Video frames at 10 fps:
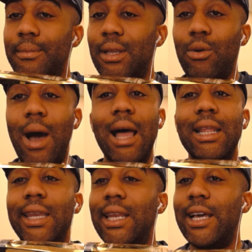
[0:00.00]
the
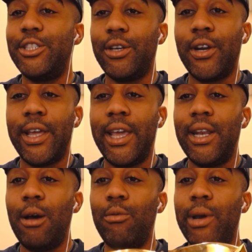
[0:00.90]
quality that you're going to
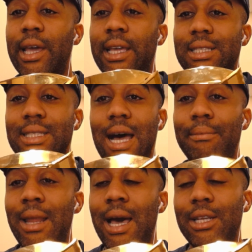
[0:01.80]
end up with is
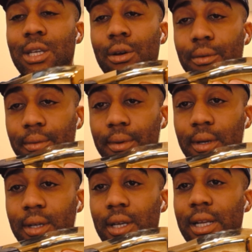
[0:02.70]
top notch. So
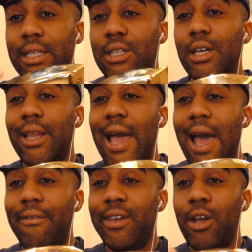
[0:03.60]
it's good to
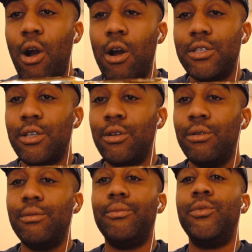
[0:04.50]
have in your
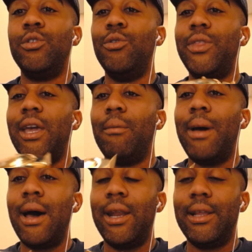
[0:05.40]
arsenal. You think
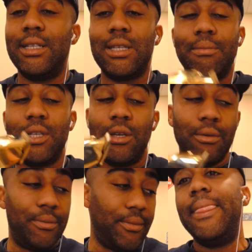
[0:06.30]
about it, it's up to
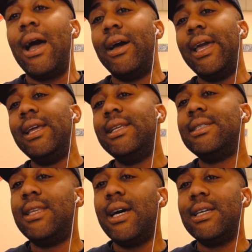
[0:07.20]
you. Now,
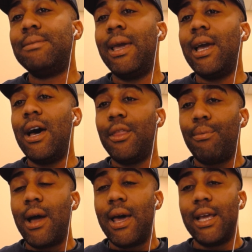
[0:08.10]
Andis does make other
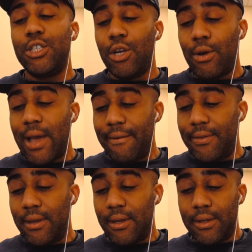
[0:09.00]
products. You don't
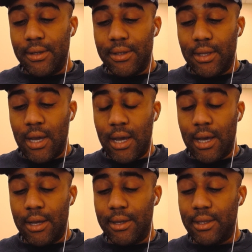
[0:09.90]
have to
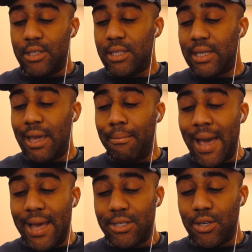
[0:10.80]
just get
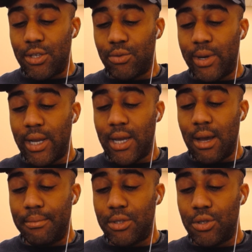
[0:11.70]
Masters when it
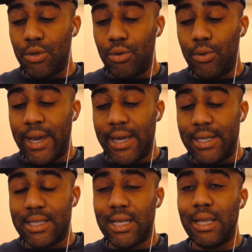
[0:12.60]
comes to
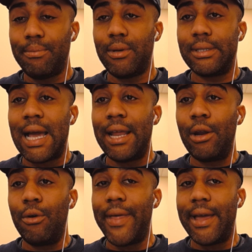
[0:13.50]
Andis clippers.
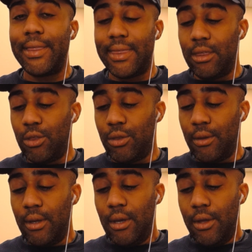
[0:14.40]

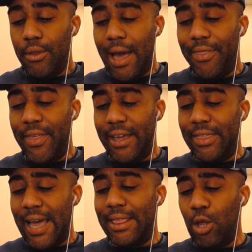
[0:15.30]
I
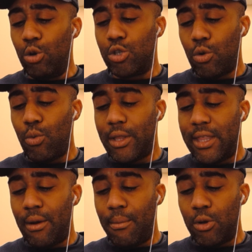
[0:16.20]
think that those are
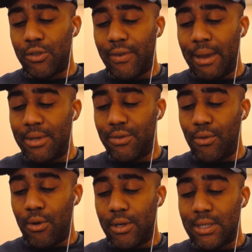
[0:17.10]
what they're most famous
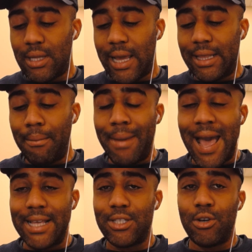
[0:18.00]
for, is like the
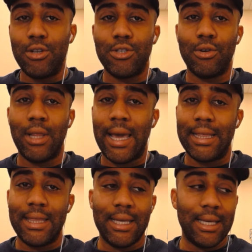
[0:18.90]
Masters or
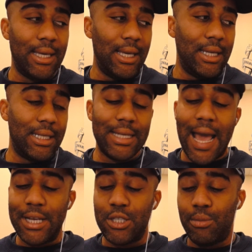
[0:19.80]
like the
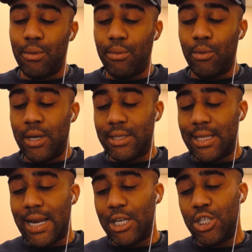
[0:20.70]
detachable ones
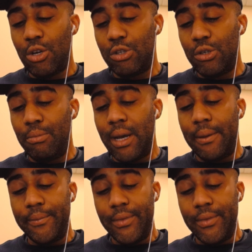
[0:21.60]
that I showed you. But